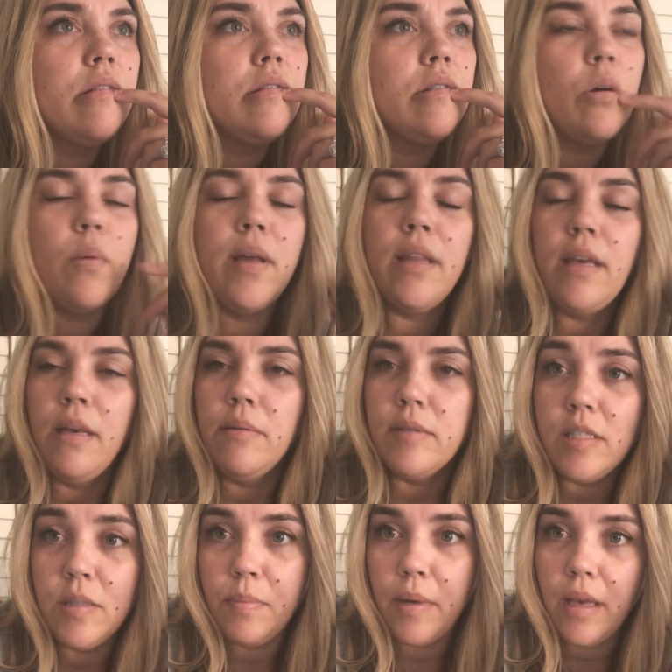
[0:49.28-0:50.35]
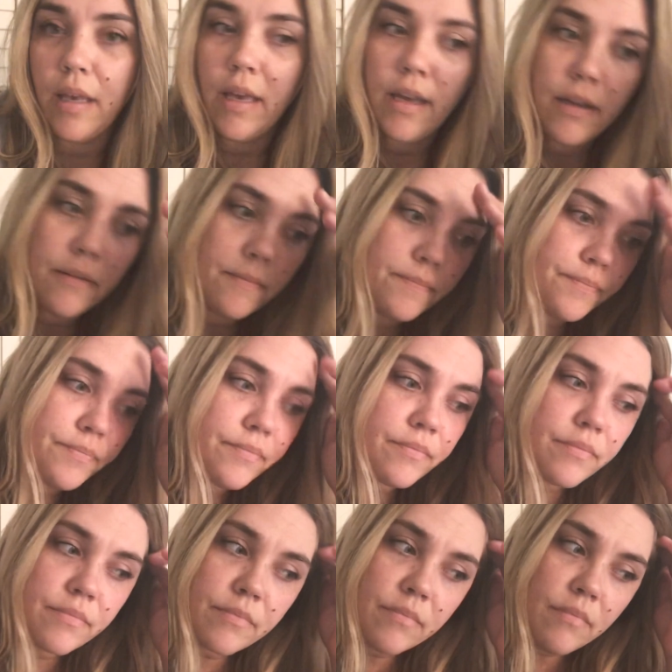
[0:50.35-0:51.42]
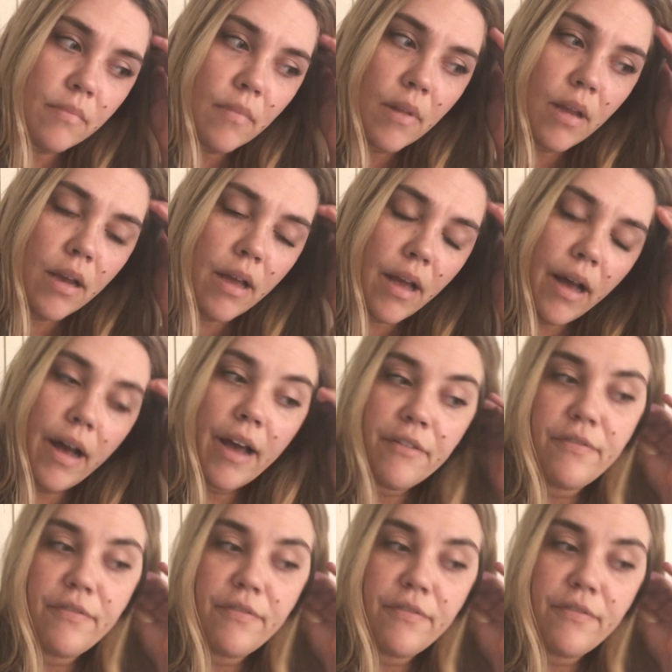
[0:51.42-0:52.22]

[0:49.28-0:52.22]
the way that he was speaking, I